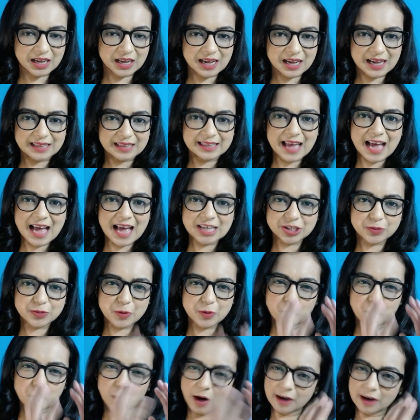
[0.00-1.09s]
there has to be
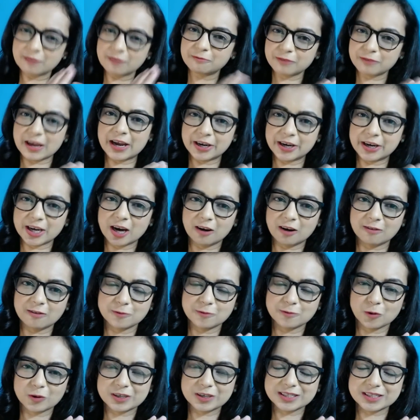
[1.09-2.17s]
one area of
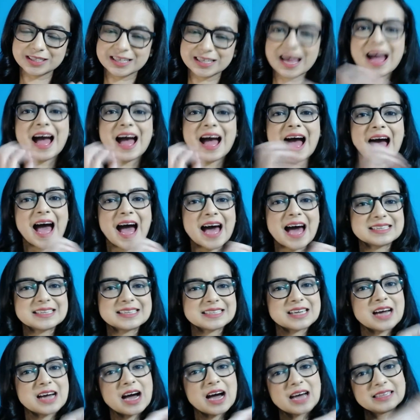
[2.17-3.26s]
focus, and
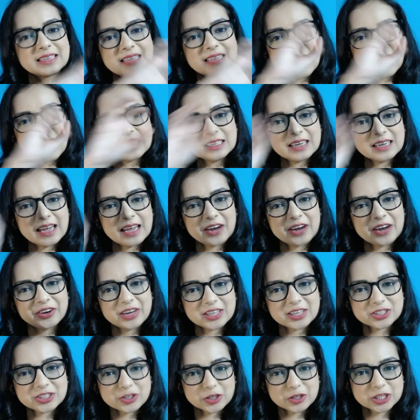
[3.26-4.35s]
the other areas
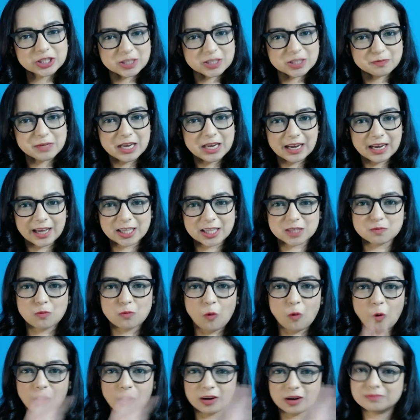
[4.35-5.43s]
could just be like
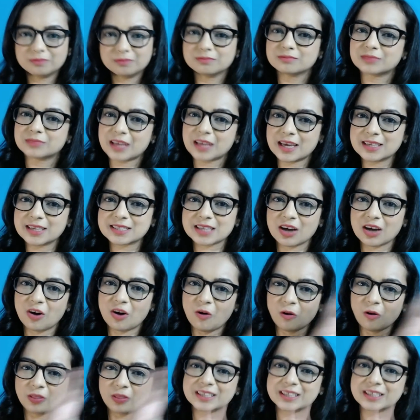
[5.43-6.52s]
small things on
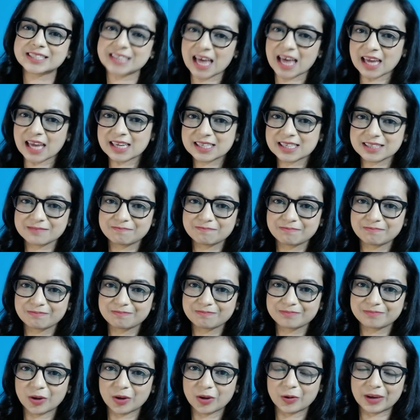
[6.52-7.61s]
the side.
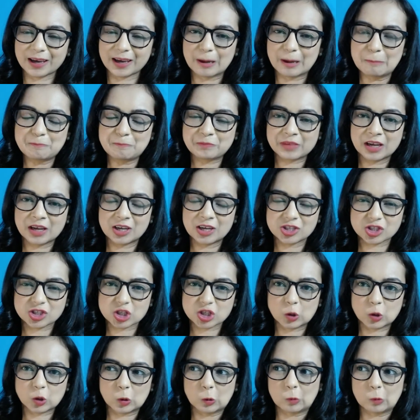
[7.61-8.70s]
Okay,
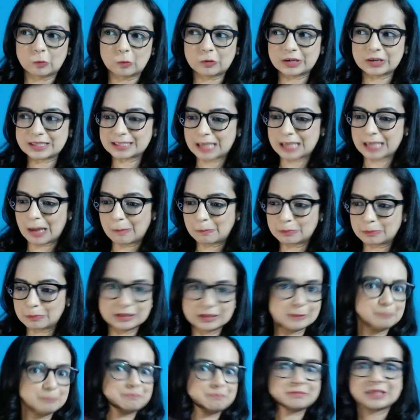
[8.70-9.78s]
so for example,
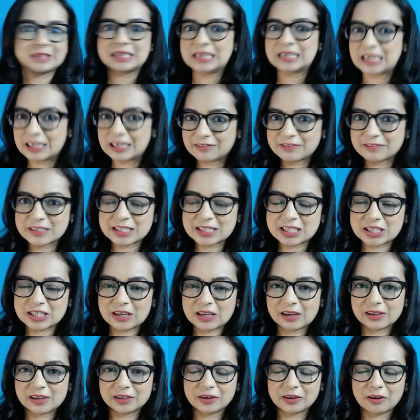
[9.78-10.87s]
if it's
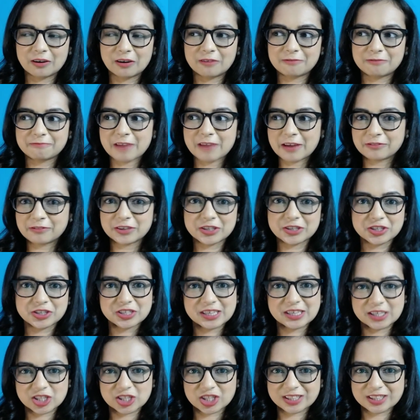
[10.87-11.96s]
your favorite
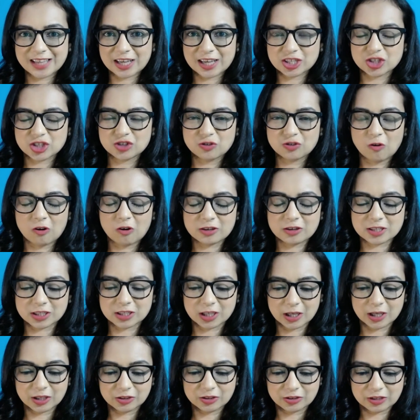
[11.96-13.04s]
dish that you order,
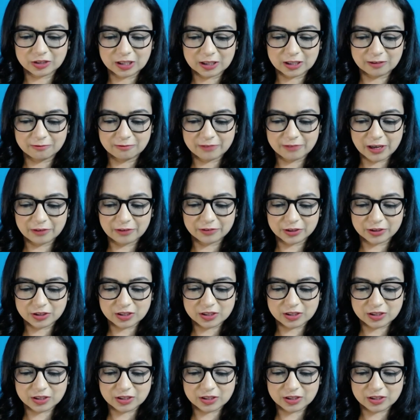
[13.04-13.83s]
a favorite